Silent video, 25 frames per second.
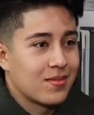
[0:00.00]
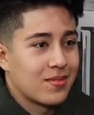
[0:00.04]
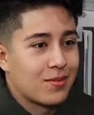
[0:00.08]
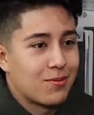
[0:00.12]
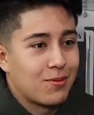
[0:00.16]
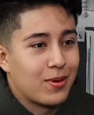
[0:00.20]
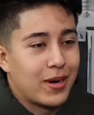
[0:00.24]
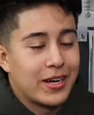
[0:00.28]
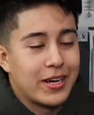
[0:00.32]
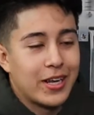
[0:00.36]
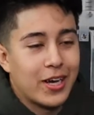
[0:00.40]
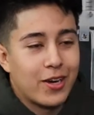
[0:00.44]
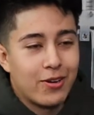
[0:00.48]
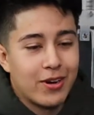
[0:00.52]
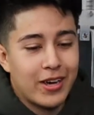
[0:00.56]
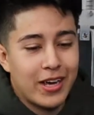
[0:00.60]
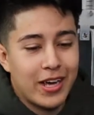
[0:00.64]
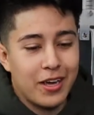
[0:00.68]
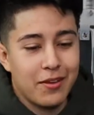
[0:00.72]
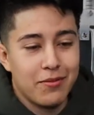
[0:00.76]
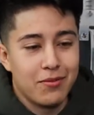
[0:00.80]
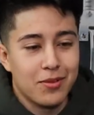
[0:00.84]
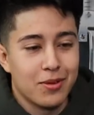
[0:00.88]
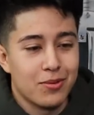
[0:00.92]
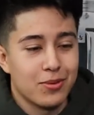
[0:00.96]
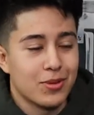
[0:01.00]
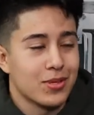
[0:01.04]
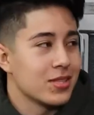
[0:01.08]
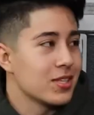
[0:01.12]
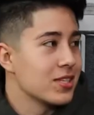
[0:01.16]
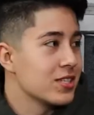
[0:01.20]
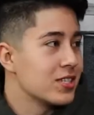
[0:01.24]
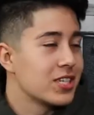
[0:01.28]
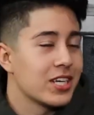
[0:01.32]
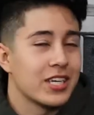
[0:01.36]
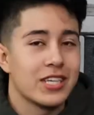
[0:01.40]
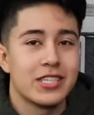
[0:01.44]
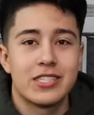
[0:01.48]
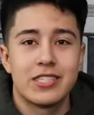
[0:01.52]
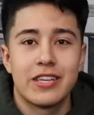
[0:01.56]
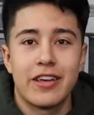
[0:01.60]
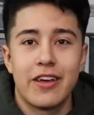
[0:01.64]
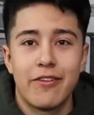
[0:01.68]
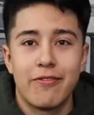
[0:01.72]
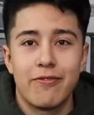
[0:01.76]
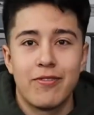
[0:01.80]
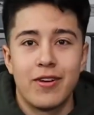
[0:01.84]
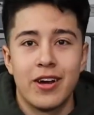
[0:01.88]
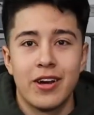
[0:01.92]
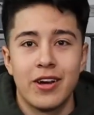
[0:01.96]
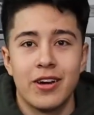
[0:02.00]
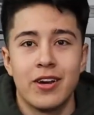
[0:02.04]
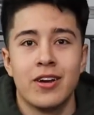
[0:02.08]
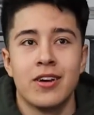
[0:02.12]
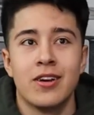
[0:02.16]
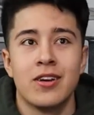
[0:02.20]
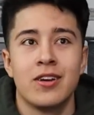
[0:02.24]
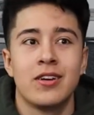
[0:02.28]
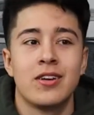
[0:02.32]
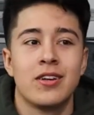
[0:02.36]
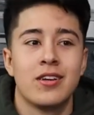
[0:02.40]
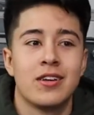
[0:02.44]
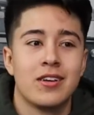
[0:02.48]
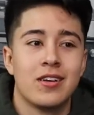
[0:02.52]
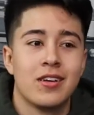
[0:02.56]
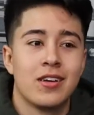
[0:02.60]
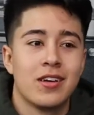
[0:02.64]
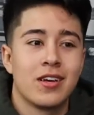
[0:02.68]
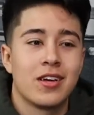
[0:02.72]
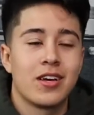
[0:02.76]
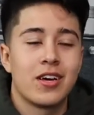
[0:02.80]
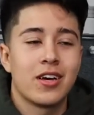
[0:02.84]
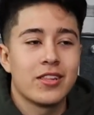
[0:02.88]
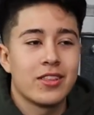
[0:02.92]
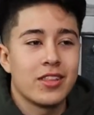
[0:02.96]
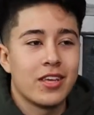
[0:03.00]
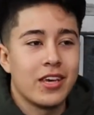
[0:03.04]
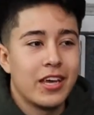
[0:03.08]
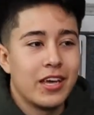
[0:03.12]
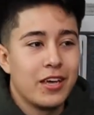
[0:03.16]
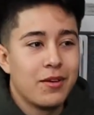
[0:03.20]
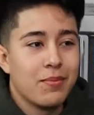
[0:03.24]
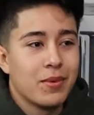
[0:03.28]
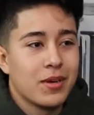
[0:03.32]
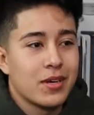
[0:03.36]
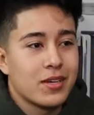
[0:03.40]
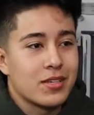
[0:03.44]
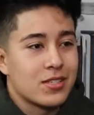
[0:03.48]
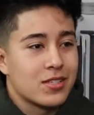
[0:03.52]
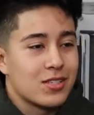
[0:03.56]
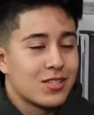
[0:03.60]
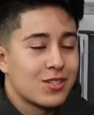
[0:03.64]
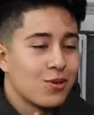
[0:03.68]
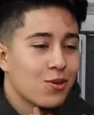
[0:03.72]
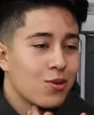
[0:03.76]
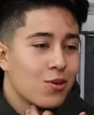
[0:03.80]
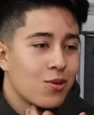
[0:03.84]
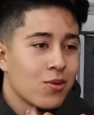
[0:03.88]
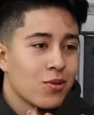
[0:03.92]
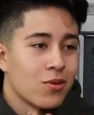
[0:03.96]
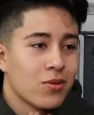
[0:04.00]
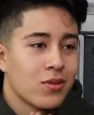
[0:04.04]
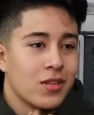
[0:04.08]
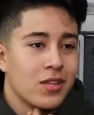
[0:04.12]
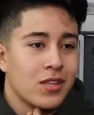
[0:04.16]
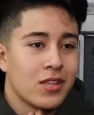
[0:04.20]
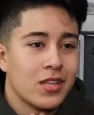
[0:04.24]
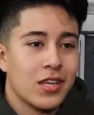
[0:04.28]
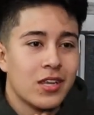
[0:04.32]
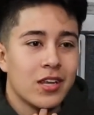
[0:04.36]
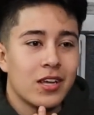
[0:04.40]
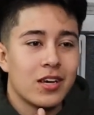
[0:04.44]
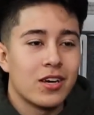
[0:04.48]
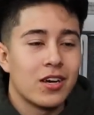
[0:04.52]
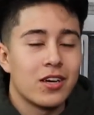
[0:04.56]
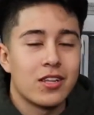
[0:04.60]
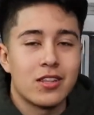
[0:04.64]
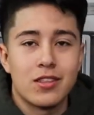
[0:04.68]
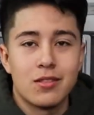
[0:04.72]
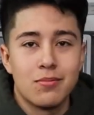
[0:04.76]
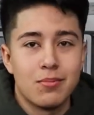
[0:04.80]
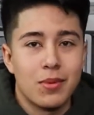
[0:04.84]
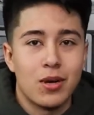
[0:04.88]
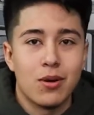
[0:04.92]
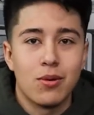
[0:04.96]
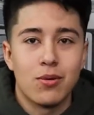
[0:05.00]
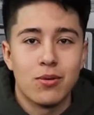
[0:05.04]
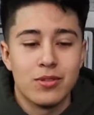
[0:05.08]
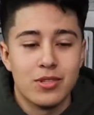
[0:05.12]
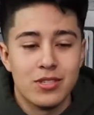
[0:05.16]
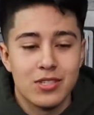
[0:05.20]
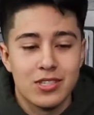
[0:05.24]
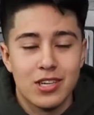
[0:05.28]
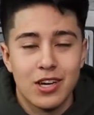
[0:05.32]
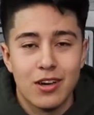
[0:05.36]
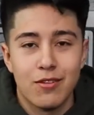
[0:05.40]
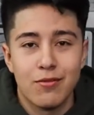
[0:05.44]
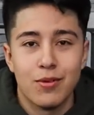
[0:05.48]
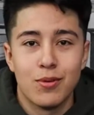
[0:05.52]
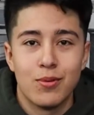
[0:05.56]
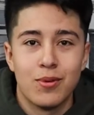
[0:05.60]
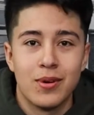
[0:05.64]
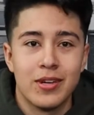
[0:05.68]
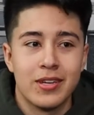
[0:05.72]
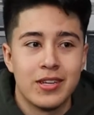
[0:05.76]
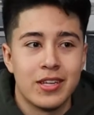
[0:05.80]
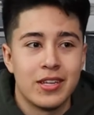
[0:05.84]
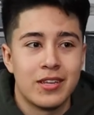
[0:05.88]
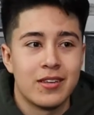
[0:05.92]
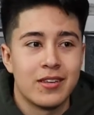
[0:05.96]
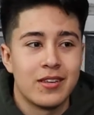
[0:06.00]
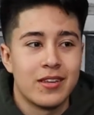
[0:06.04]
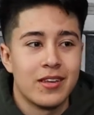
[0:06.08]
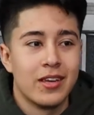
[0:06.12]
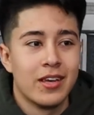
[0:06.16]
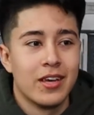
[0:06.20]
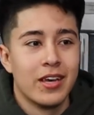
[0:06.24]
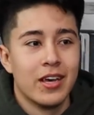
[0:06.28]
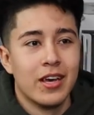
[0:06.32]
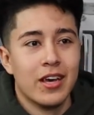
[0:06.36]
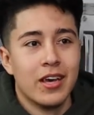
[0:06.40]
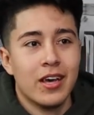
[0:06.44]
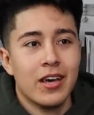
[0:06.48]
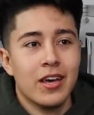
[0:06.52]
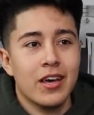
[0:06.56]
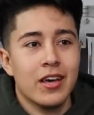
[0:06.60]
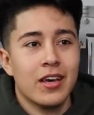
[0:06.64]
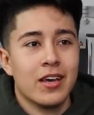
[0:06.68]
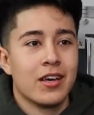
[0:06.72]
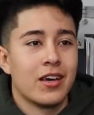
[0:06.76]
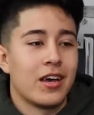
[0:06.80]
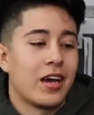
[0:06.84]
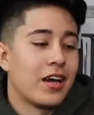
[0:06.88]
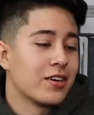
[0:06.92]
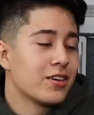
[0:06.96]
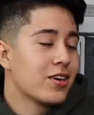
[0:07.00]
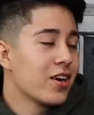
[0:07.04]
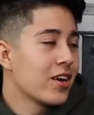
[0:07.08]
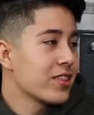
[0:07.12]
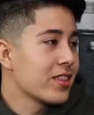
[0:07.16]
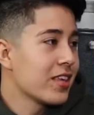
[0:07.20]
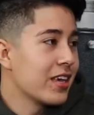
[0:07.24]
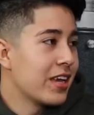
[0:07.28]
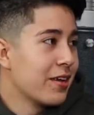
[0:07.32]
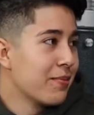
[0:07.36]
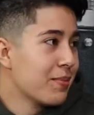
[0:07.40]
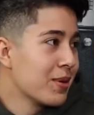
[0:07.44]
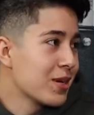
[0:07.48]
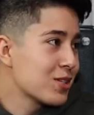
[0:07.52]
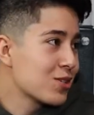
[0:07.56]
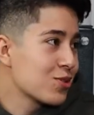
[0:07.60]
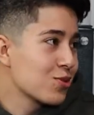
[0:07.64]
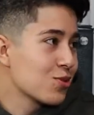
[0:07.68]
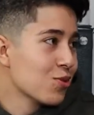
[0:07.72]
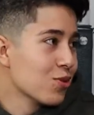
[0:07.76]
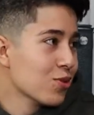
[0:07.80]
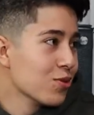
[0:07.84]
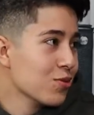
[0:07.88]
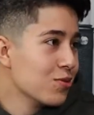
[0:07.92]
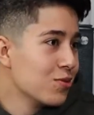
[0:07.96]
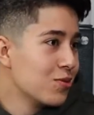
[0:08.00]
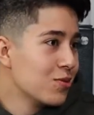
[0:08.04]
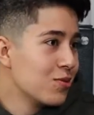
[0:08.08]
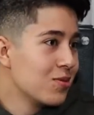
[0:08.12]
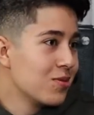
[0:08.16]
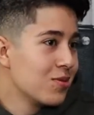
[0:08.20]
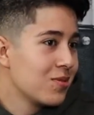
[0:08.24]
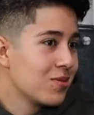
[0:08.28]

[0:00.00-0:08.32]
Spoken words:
Right now I have the Chase Sapphire, I got the Amex Gold, and then I got my old Discover one, and I got the Amex Gold.